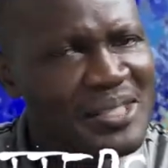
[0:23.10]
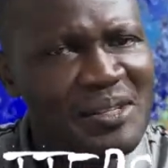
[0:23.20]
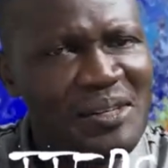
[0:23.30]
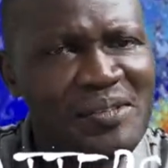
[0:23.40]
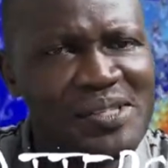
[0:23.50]

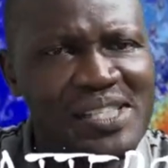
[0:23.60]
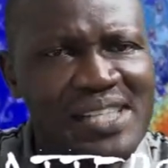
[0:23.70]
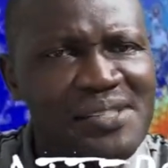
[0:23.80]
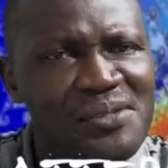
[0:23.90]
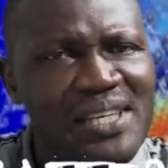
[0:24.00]
governor
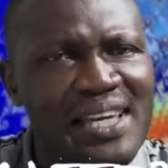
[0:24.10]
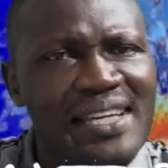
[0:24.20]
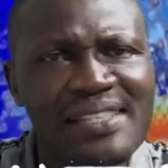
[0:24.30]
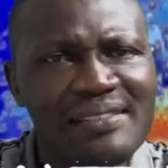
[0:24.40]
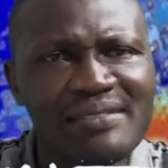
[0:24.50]
stand to
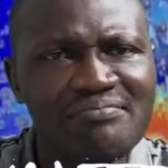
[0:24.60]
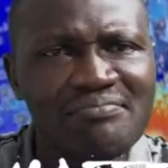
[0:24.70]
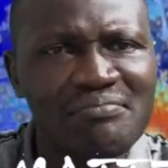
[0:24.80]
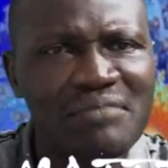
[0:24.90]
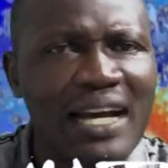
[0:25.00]
gain
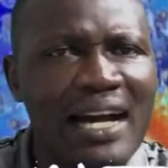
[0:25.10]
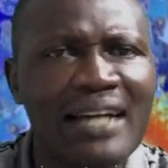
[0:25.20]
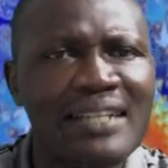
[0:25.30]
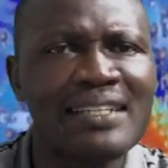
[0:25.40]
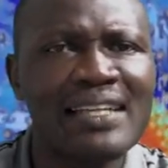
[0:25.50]
by
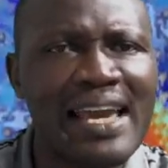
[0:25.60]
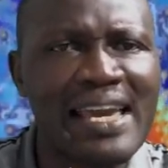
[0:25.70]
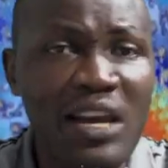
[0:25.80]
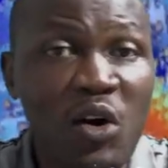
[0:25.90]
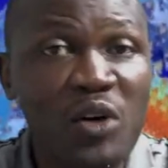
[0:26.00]
acting like
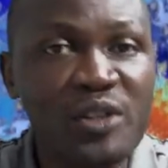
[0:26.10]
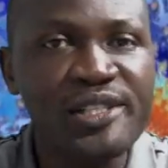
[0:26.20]
a god?